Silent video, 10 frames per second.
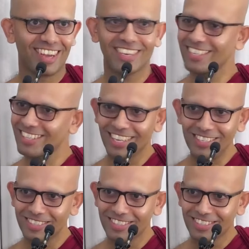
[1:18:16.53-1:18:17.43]
Until
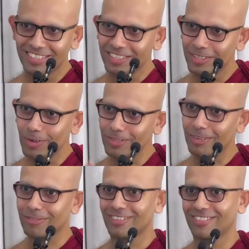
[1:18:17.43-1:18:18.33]
then, you don't
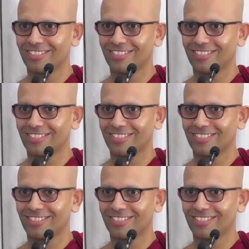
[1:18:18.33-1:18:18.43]
suffer.